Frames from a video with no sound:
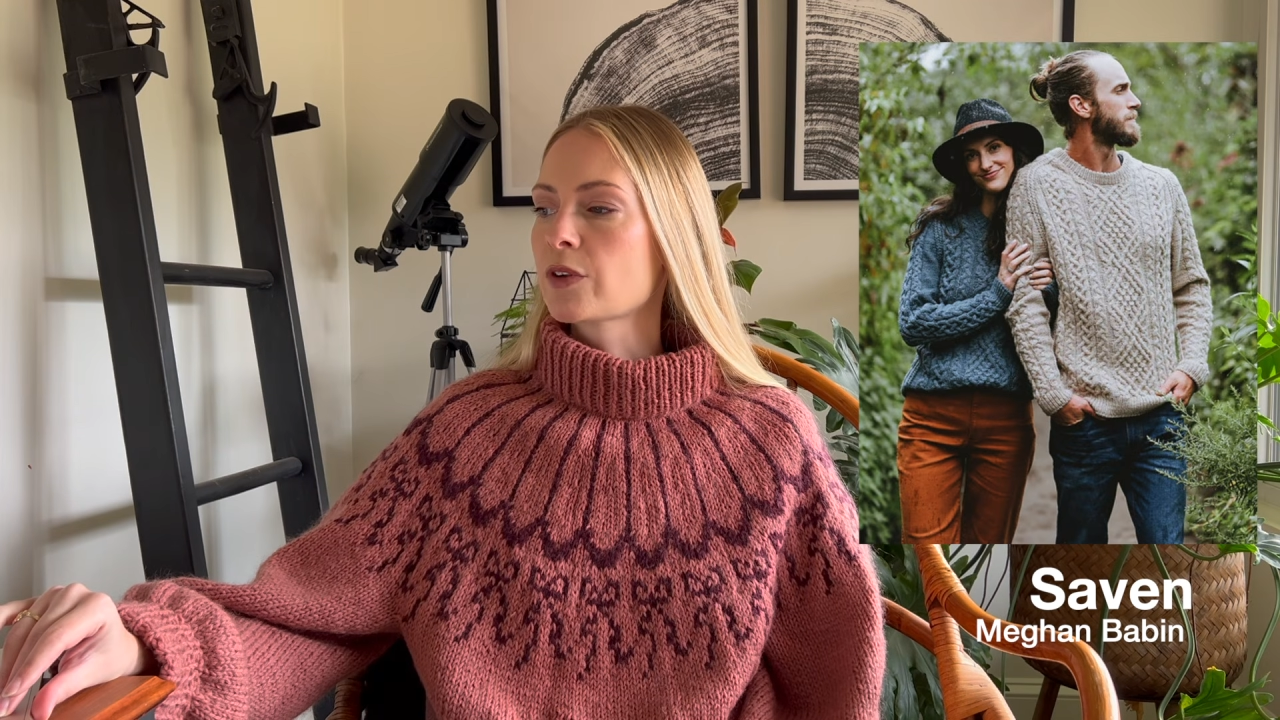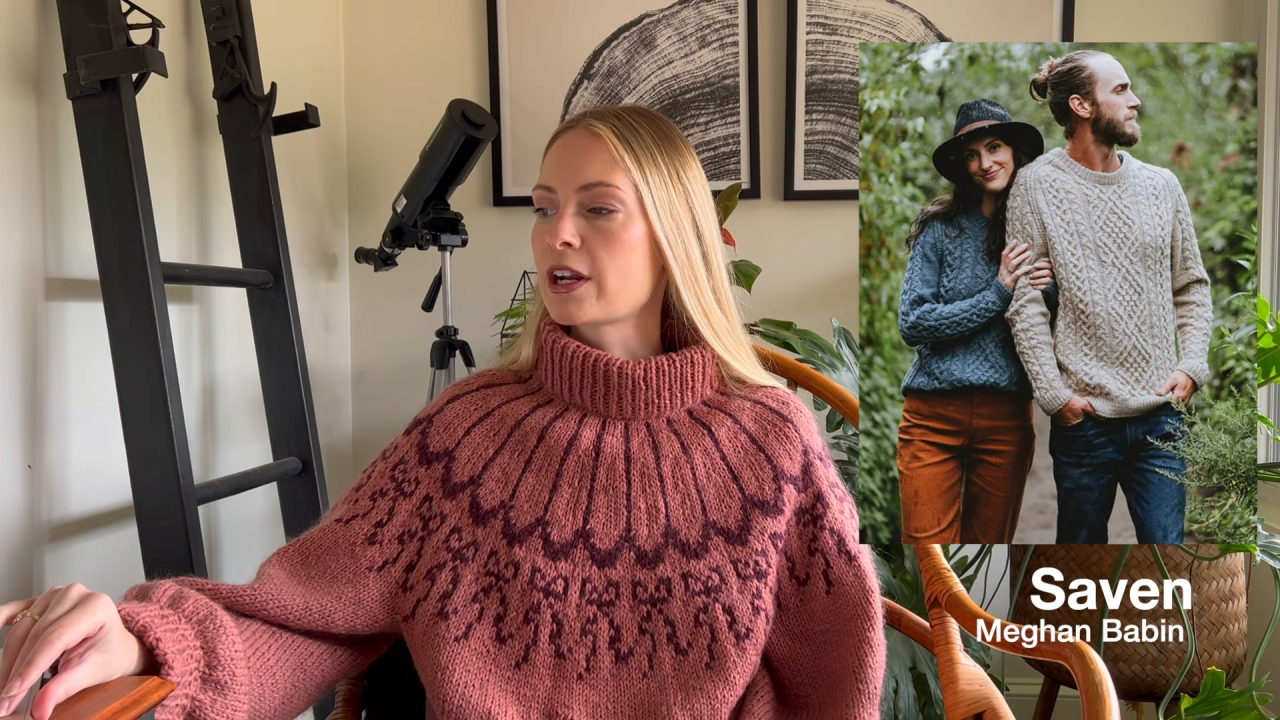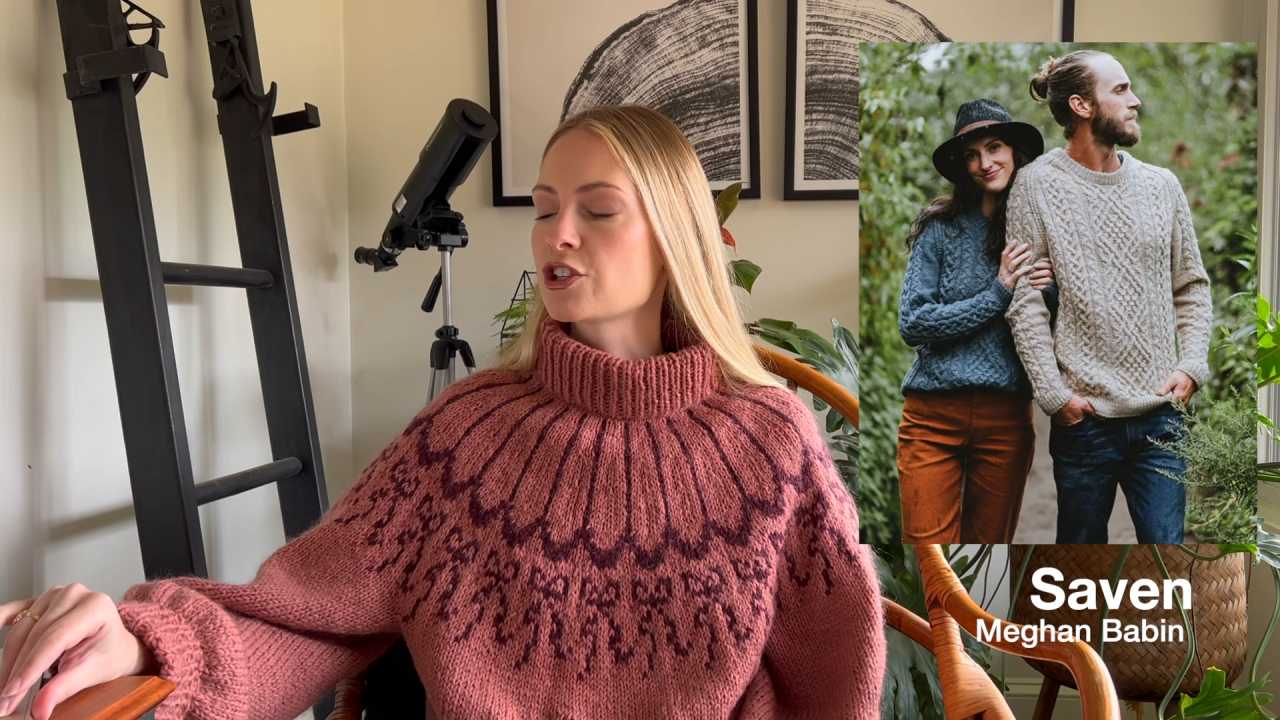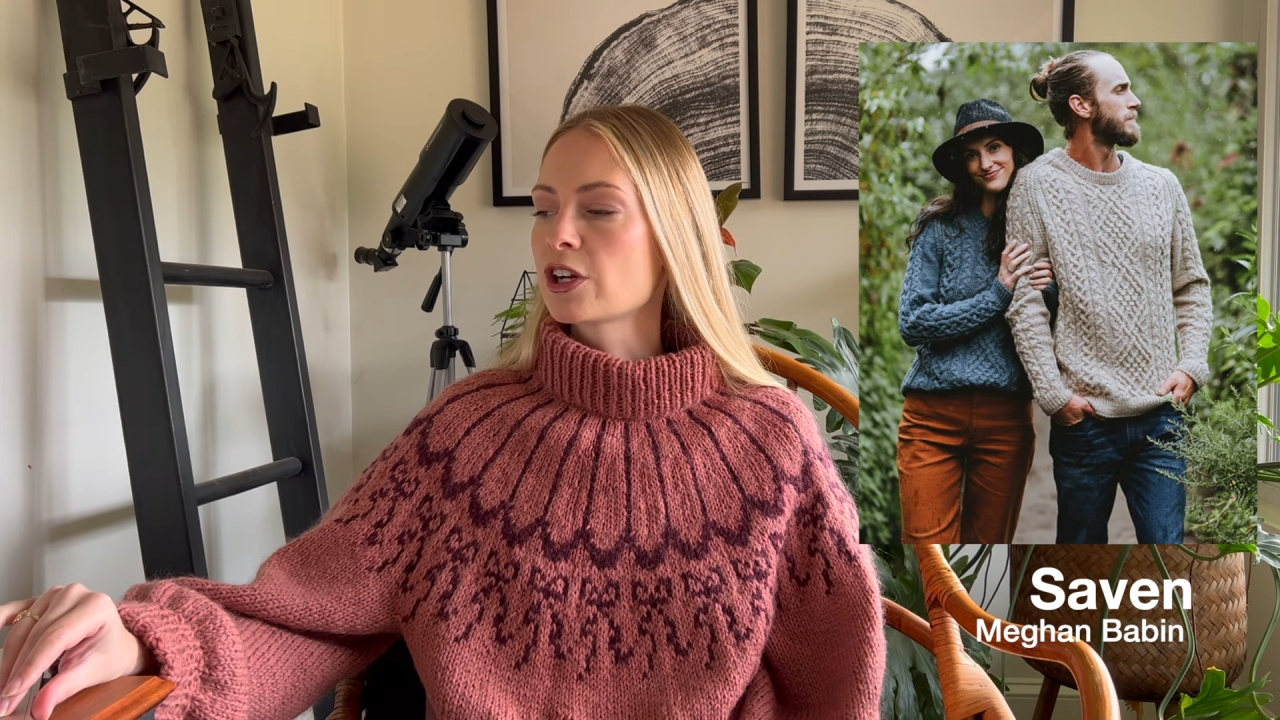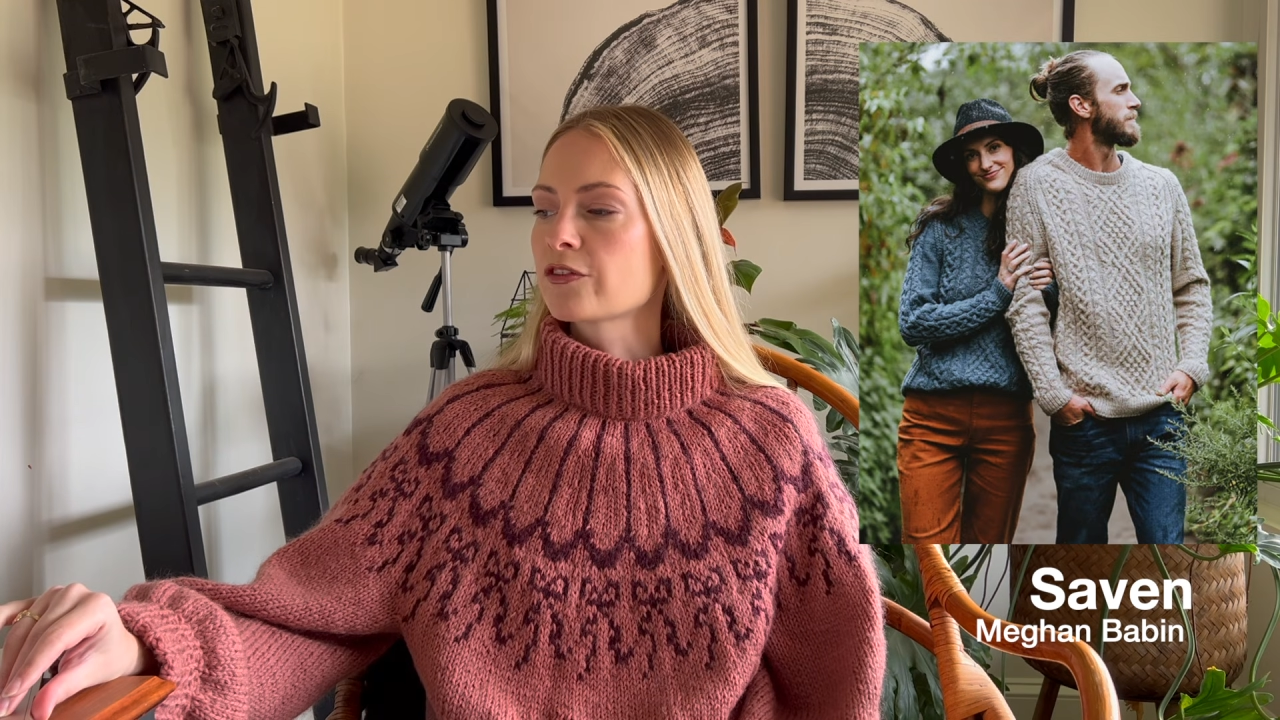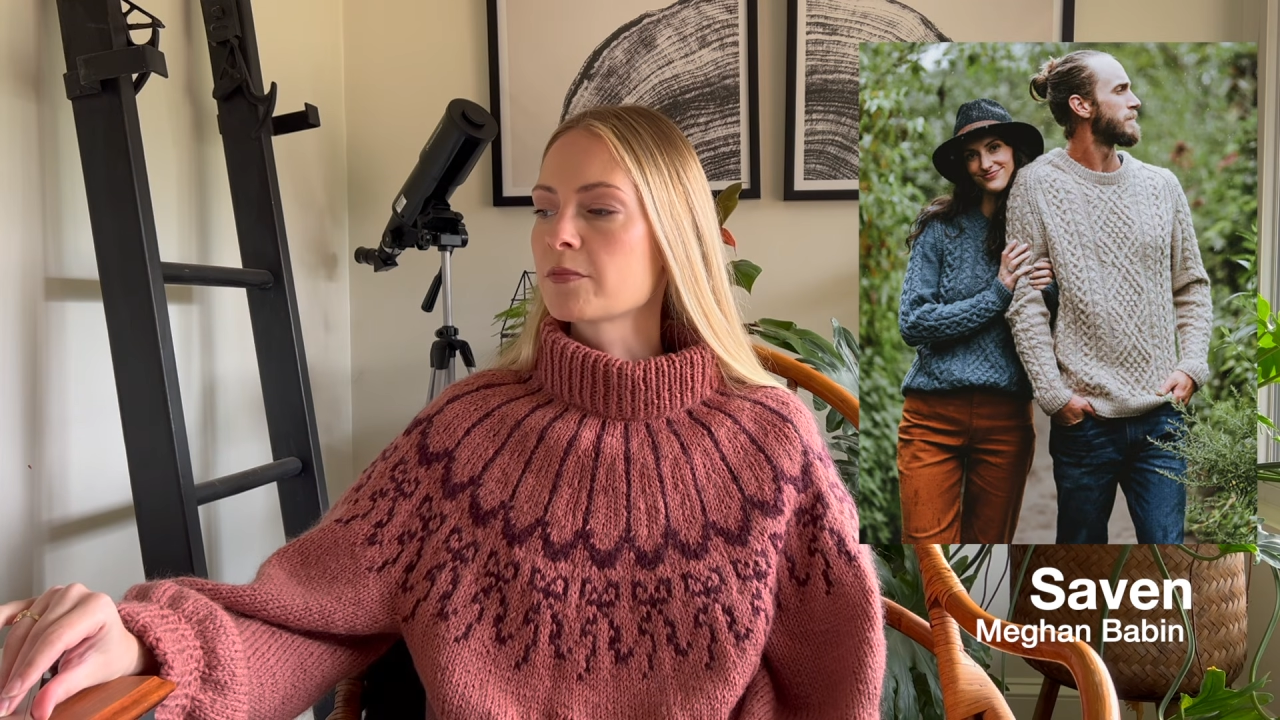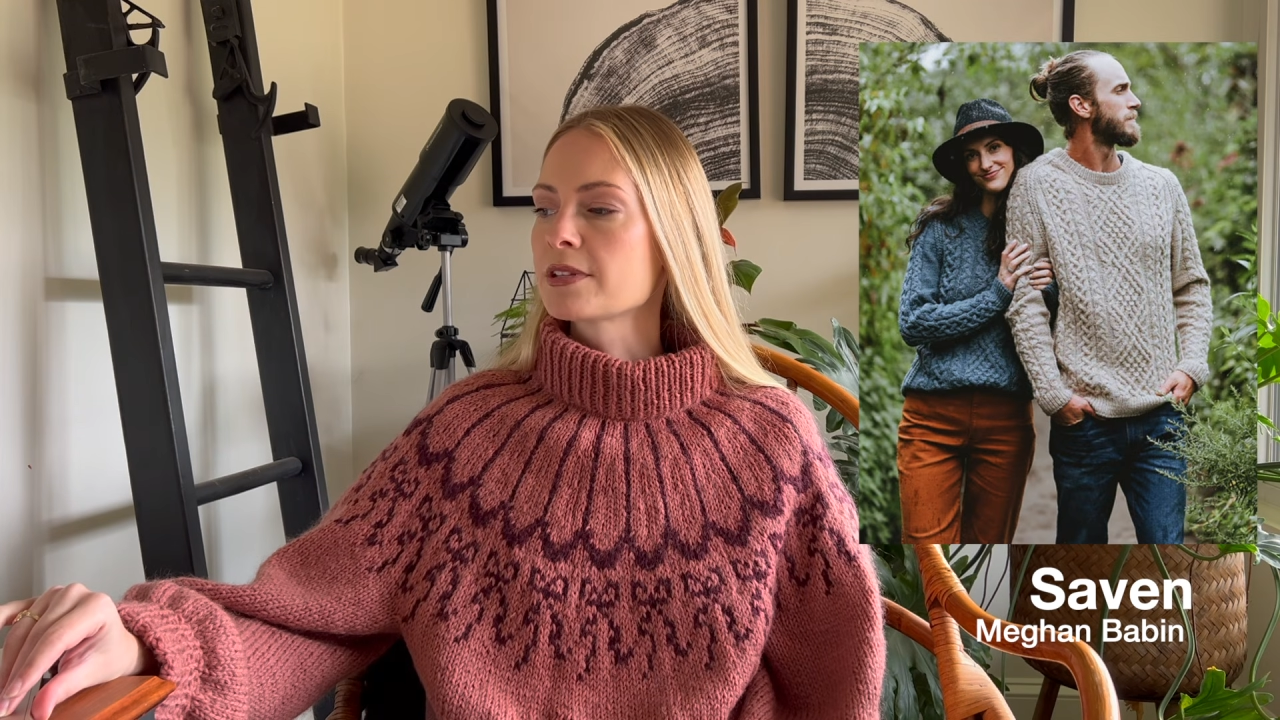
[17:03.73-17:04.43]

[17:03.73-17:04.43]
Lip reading: ranging from